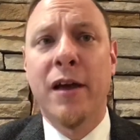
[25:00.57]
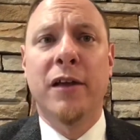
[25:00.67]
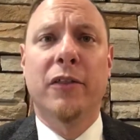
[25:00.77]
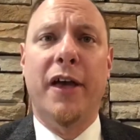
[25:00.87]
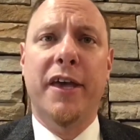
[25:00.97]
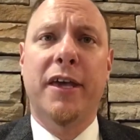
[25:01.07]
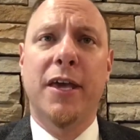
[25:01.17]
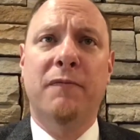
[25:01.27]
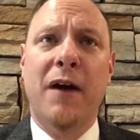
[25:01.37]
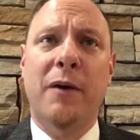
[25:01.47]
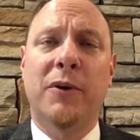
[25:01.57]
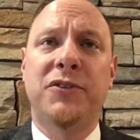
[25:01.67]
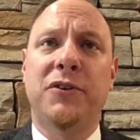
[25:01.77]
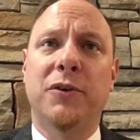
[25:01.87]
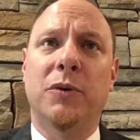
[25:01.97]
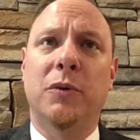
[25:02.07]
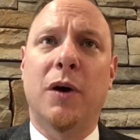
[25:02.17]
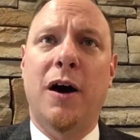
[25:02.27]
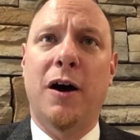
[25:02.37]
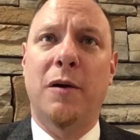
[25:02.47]
Like if I were
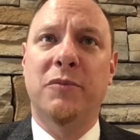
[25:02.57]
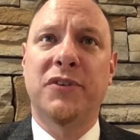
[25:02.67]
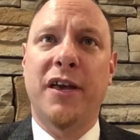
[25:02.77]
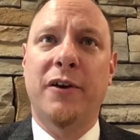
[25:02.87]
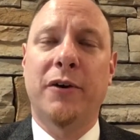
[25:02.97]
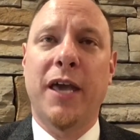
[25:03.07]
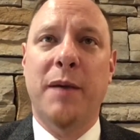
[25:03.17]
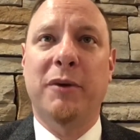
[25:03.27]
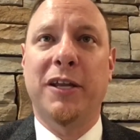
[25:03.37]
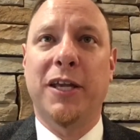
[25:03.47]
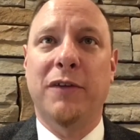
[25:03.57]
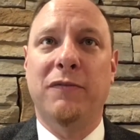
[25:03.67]
to say, okay, I'm going to give